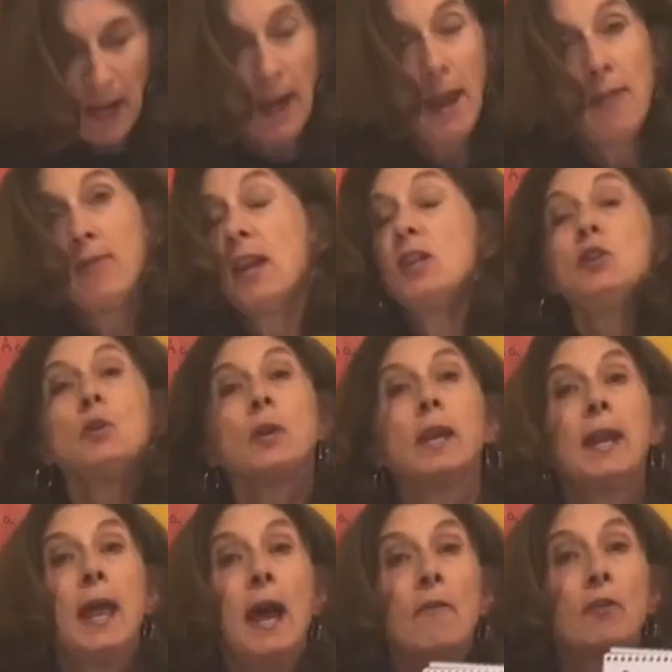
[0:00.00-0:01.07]
and then you
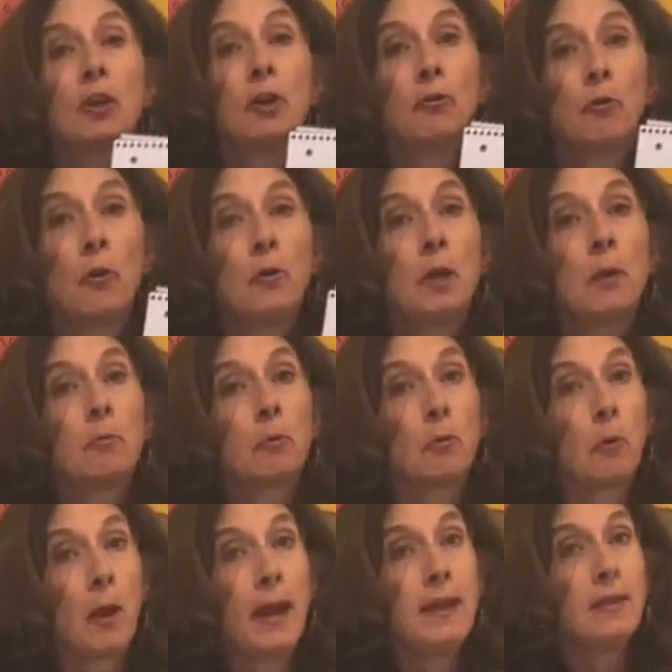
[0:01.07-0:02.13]
can have a grown up
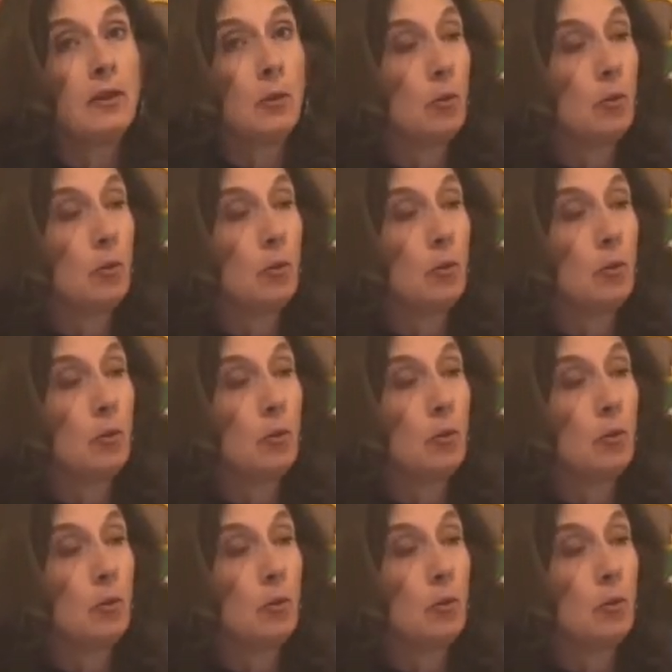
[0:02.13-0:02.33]
write the